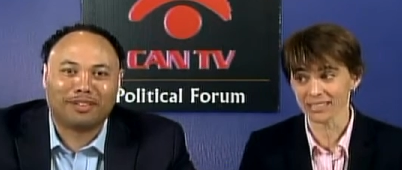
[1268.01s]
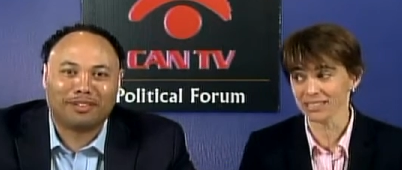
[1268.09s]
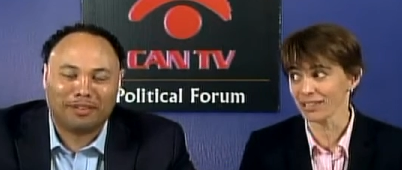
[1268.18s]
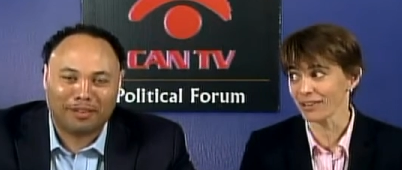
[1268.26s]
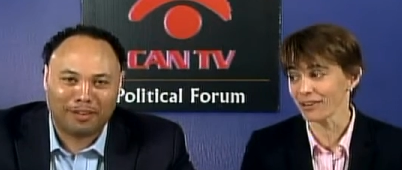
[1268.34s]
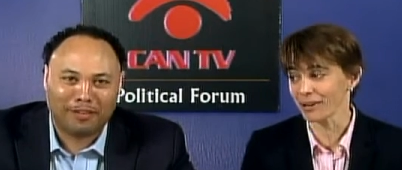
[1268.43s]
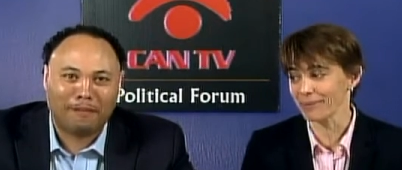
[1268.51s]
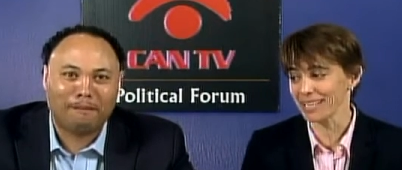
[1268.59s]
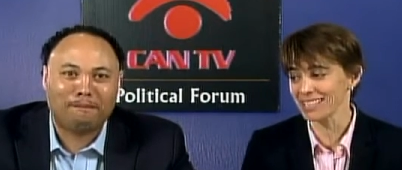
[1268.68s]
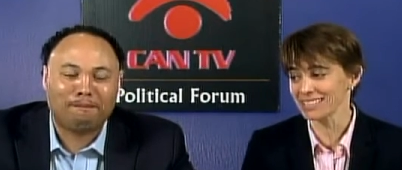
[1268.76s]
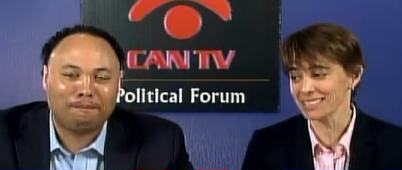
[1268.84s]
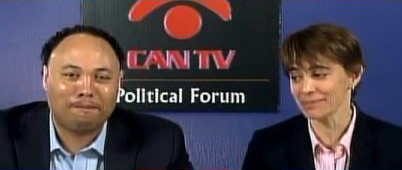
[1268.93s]
Speaker 1: So I mean,
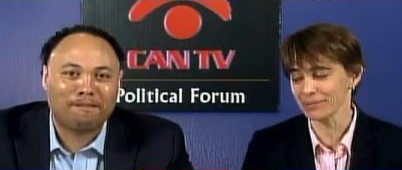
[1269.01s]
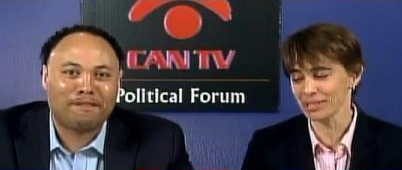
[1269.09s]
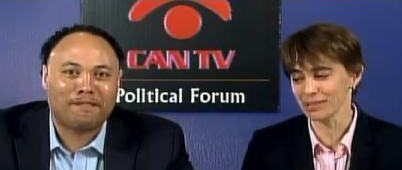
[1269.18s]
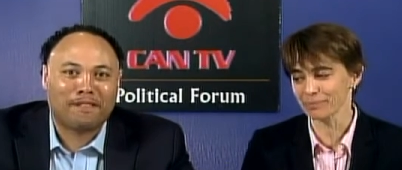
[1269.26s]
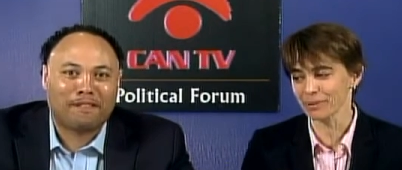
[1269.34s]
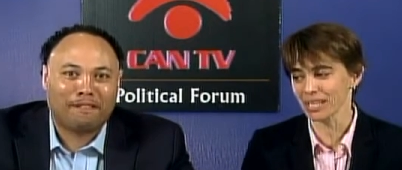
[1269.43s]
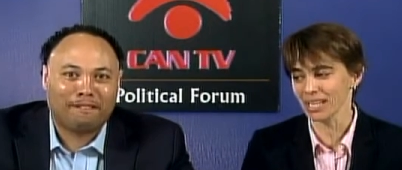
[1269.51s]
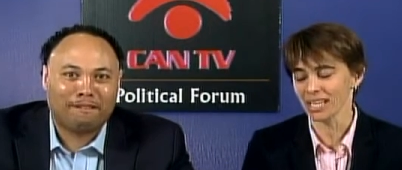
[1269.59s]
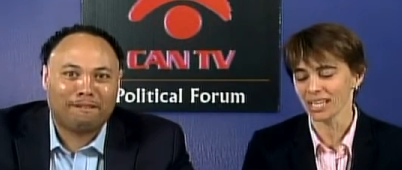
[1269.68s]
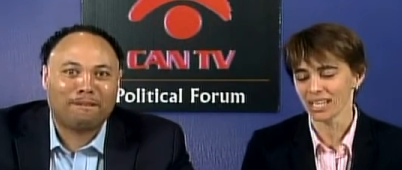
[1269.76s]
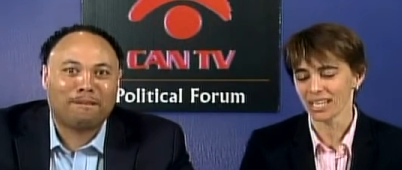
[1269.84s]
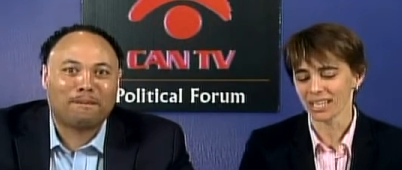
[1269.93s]
he's he's pretty
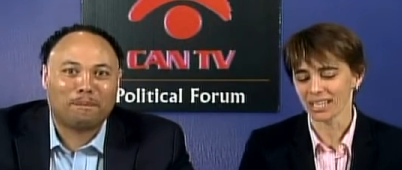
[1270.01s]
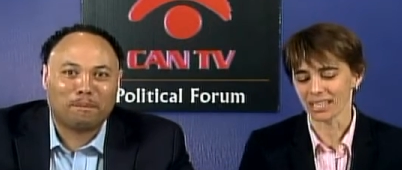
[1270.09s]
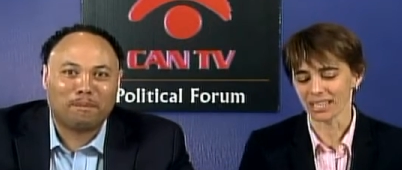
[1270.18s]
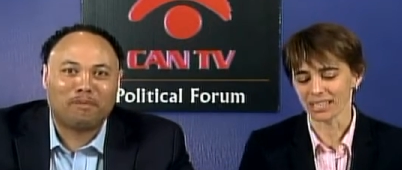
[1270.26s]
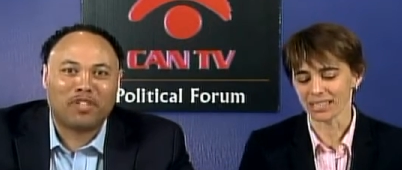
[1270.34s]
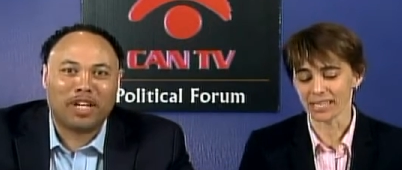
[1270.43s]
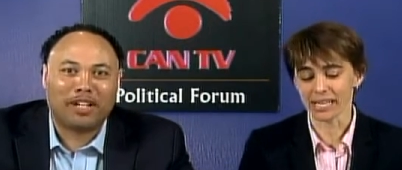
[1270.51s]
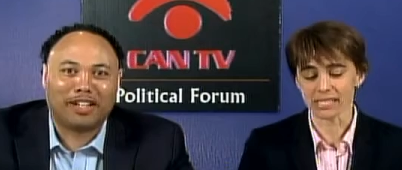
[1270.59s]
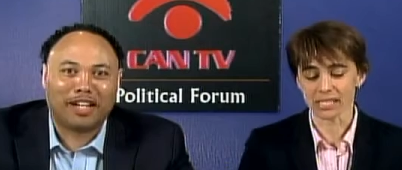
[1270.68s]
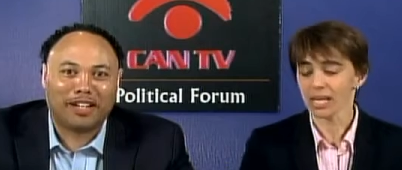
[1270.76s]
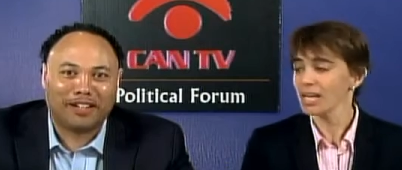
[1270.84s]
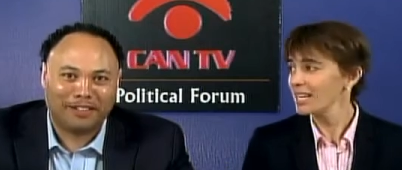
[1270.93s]
uh,
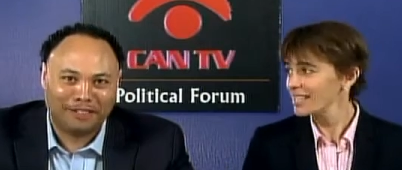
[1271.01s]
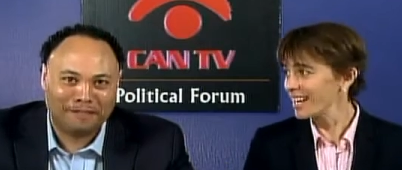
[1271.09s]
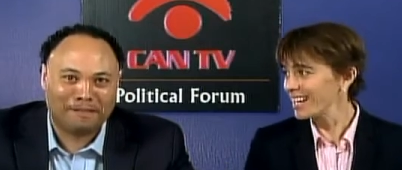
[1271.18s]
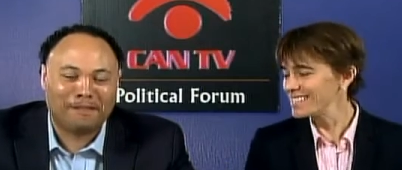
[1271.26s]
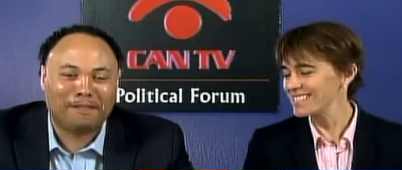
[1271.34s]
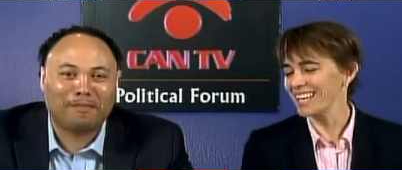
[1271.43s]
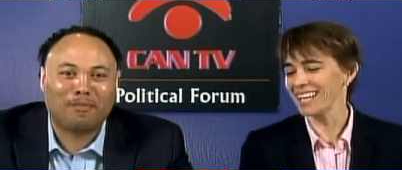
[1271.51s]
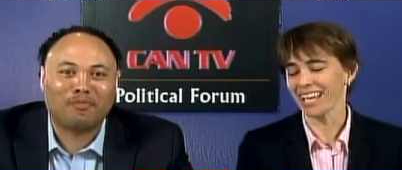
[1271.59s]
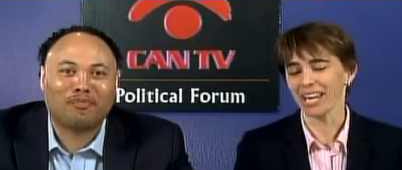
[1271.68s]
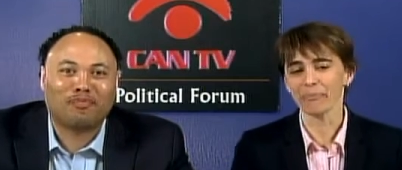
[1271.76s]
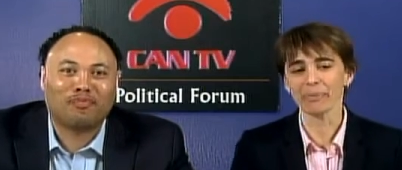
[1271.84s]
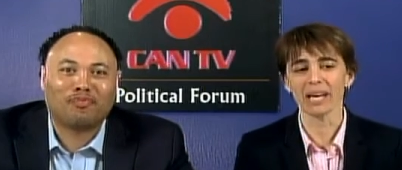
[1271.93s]
dedicated. Yeah, he's
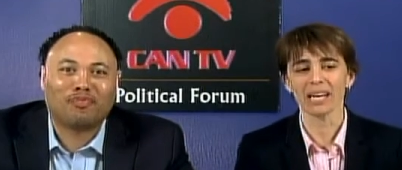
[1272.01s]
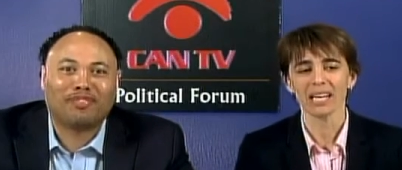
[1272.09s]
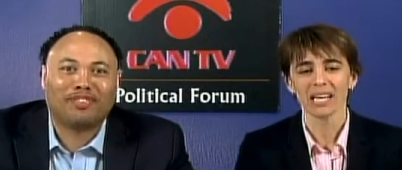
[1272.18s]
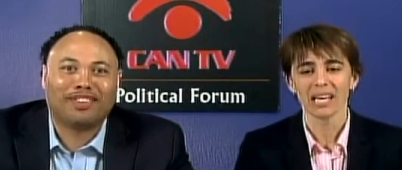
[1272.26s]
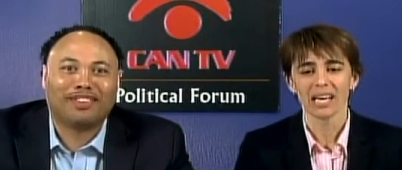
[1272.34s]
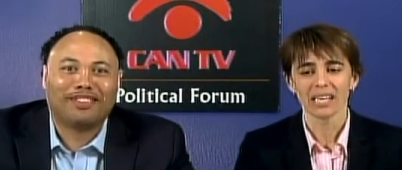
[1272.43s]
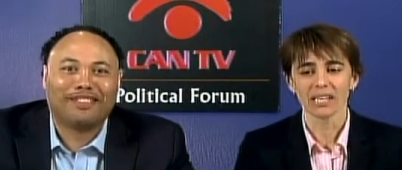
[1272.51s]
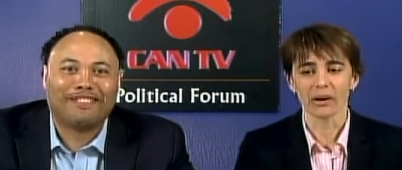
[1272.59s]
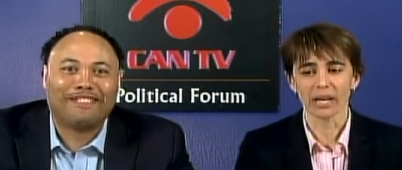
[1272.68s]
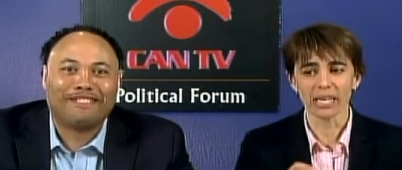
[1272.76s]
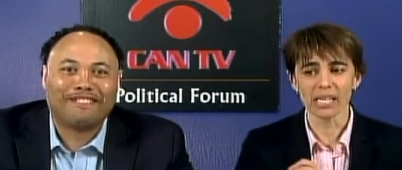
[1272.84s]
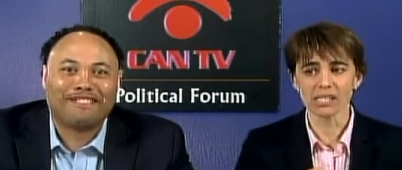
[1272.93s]
dedicated. But you know,
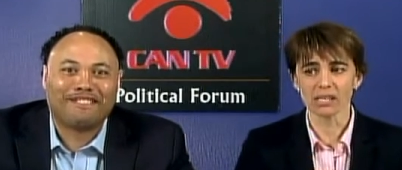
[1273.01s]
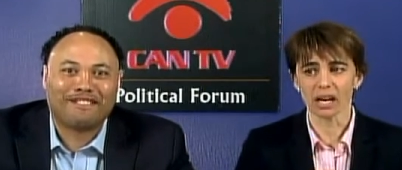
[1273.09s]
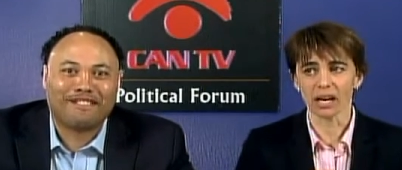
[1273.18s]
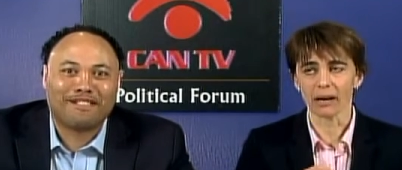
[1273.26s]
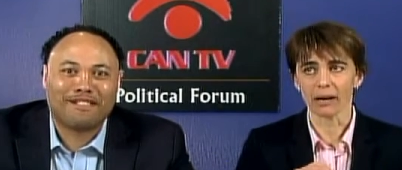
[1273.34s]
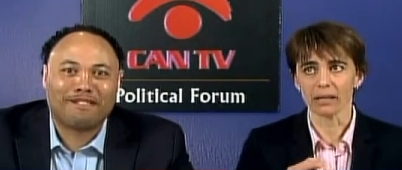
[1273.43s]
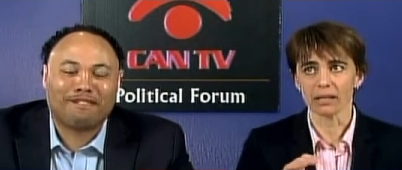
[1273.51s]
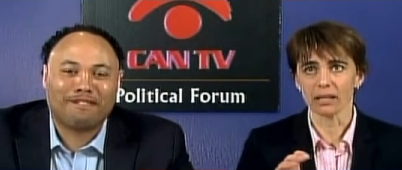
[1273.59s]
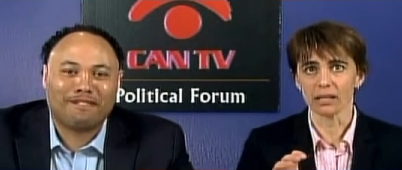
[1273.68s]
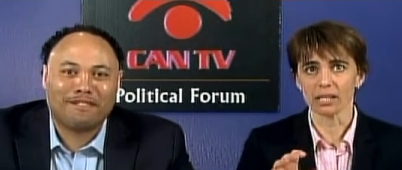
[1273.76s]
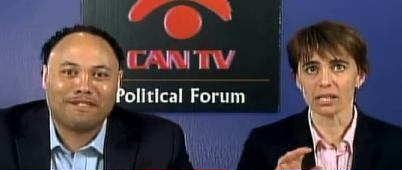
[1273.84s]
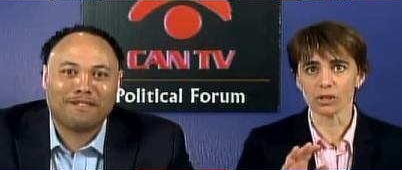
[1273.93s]
he's uh,
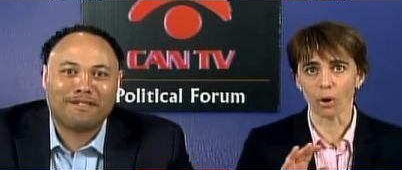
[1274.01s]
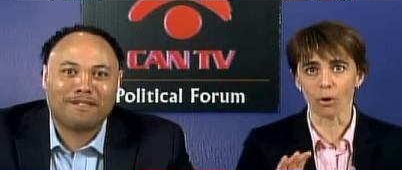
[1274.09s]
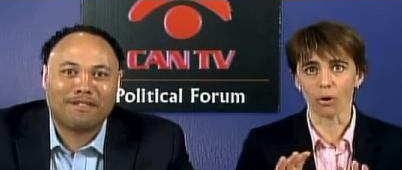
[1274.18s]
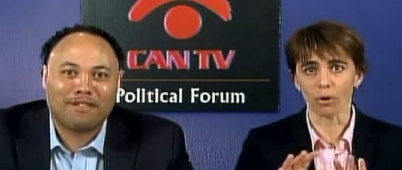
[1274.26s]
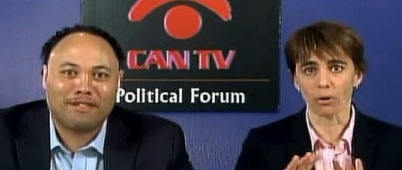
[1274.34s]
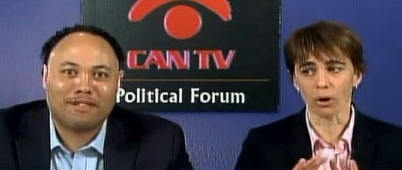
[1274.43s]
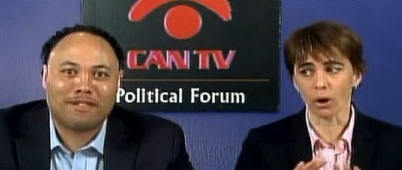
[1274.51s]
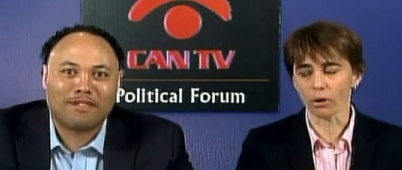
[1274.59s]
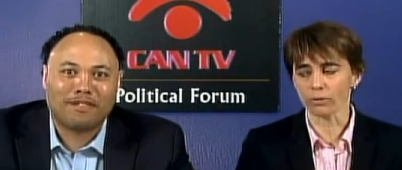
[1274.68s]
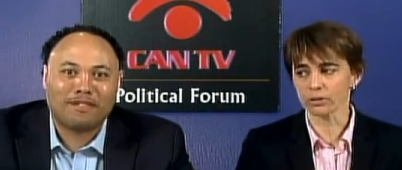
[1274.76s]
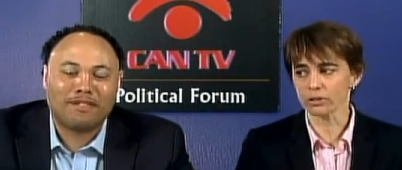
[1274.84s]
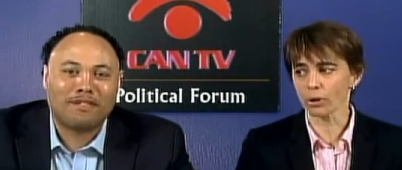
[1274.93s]
his uh,
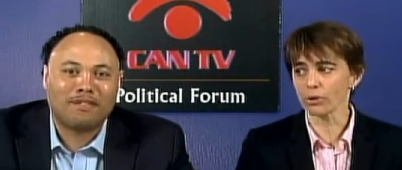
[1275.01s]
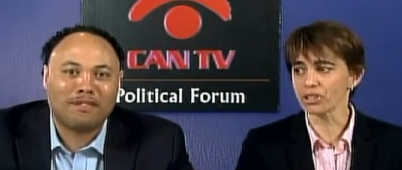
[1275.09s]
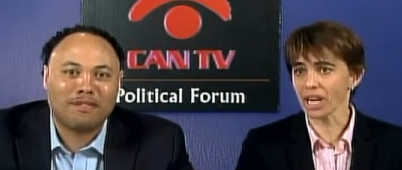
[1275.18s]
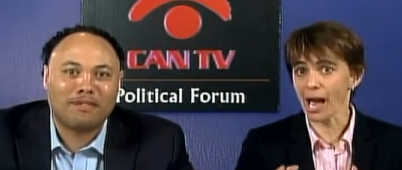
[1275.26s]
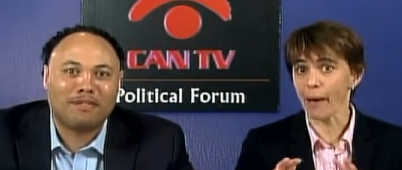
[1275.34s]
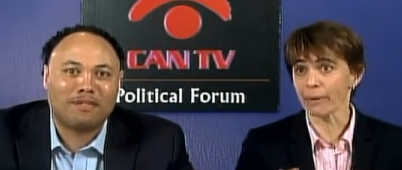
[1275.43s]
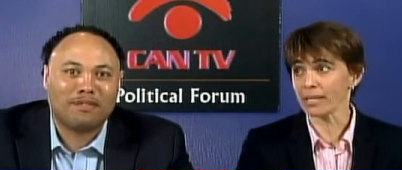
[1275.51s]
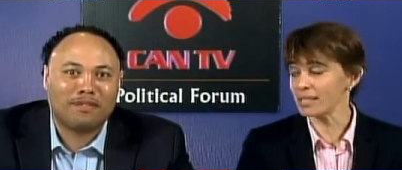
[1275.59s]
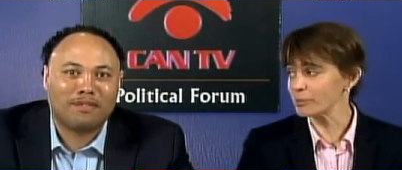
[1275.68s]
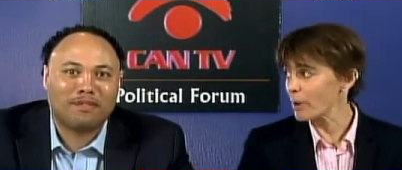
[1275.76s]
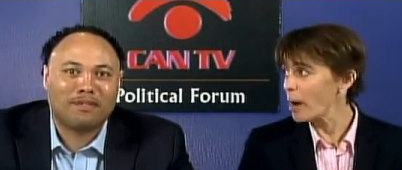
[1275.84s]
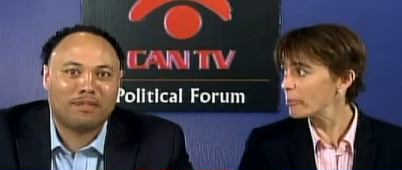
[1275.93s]
sole job
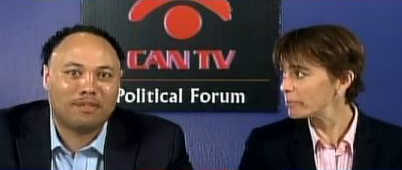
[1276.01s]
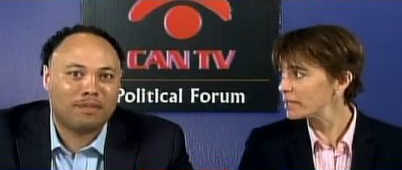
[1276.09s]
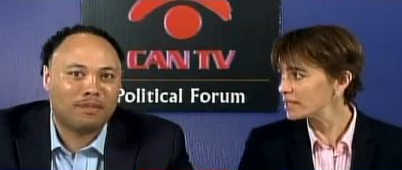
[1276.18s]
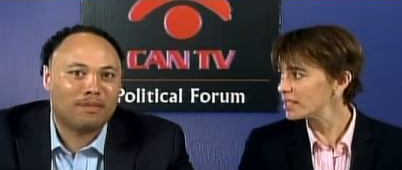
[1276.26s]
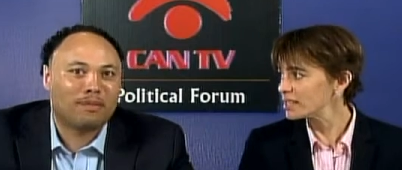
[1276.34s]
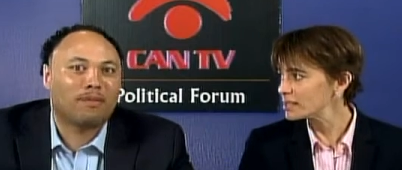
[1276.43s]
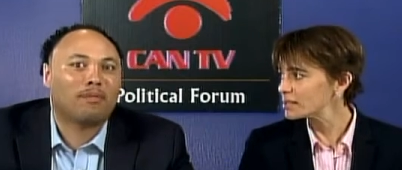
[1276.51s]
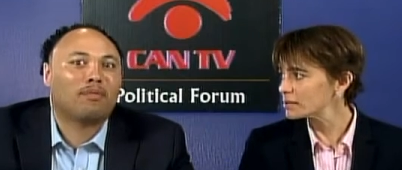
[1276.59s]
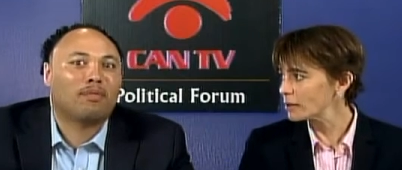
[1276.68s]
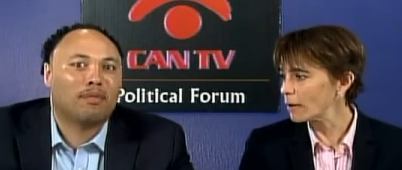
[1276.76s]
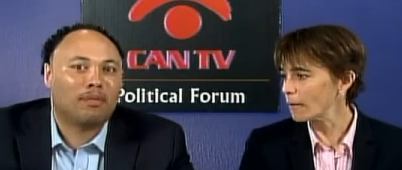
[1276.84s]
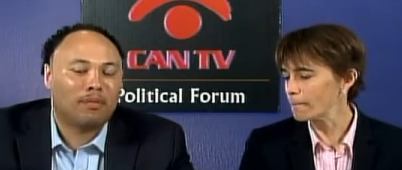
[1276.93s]
is problem building.
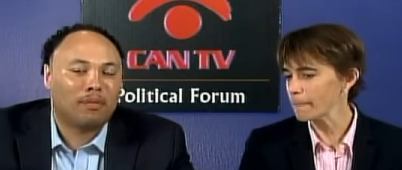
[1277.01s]
So